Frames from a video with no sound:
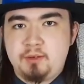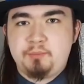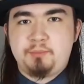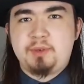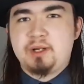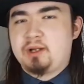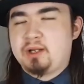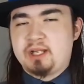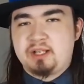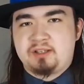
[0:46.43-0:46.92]

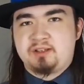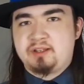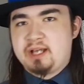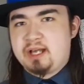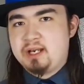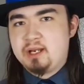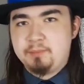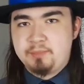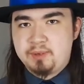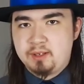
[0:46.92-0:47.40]
But I'll get to that
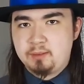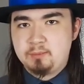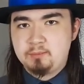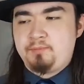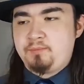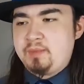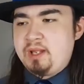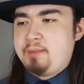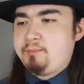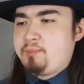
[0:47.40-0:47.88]
in a bit.
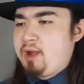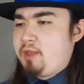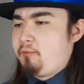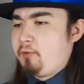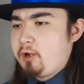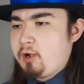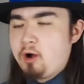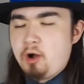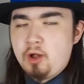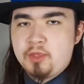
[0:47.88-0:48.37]
And by the
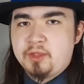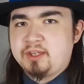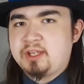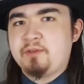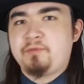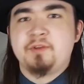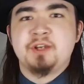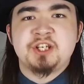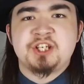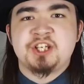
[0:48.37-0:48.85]
way, all the
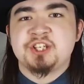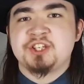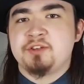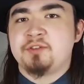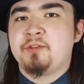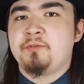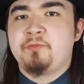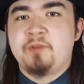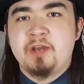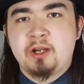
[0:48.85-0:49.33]
definitions of
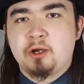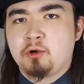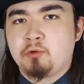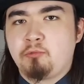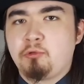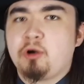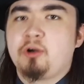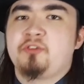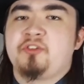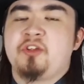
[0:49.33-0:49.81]
the vaguer
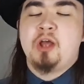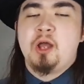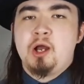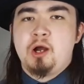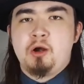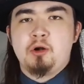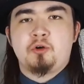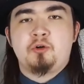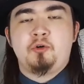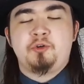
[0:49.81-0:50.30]
words
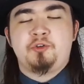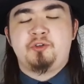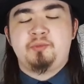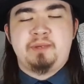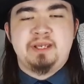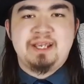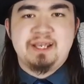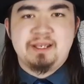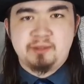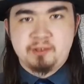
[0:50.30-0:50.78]
are going to
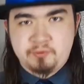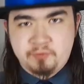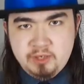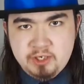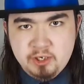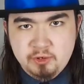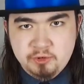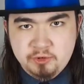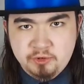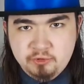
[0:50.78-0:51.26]
be in the
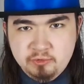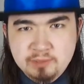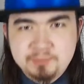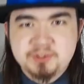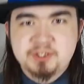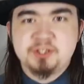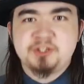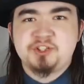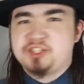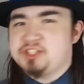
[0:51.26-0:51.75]
video
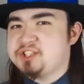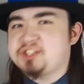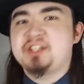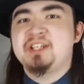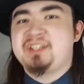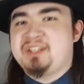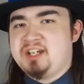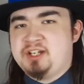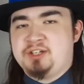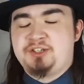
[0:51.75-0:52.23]
description, just
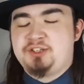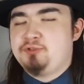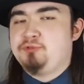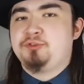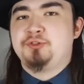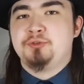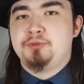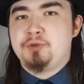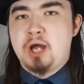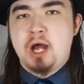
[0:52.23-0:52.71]
in case you
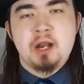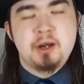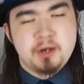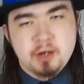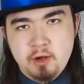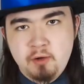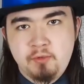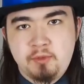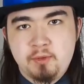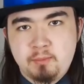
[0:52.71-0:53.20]
do not
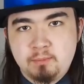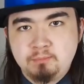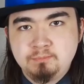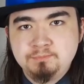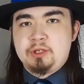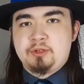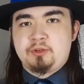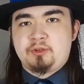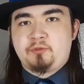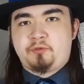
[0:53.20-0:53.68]
know them.
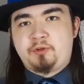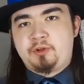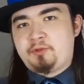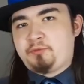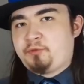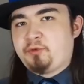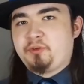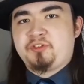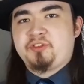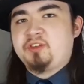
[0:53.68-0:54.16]
So for the
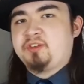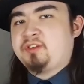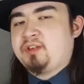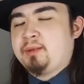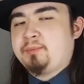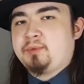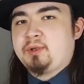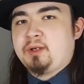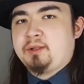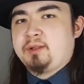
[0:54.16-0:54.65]
first
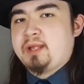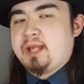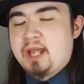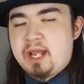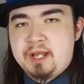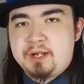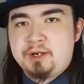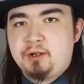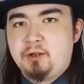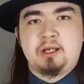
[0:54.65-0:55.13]
attempt on the
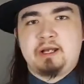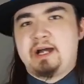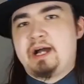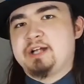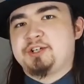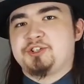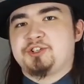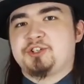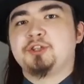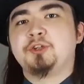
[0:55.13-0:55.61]
handle, I
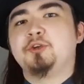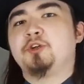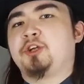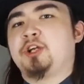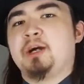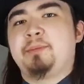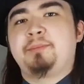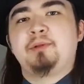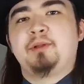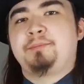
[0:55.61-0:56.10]
just glued a
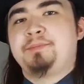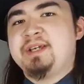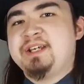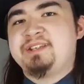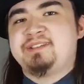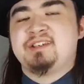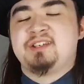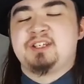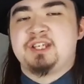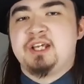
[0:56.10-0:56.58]
couple of
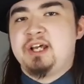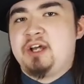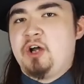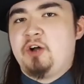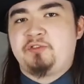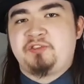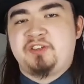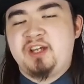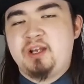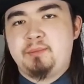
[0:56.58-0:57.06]
pieces
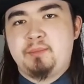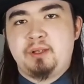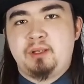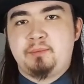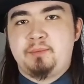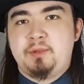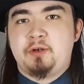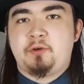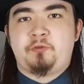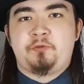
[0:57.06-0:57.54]
of ten millimeter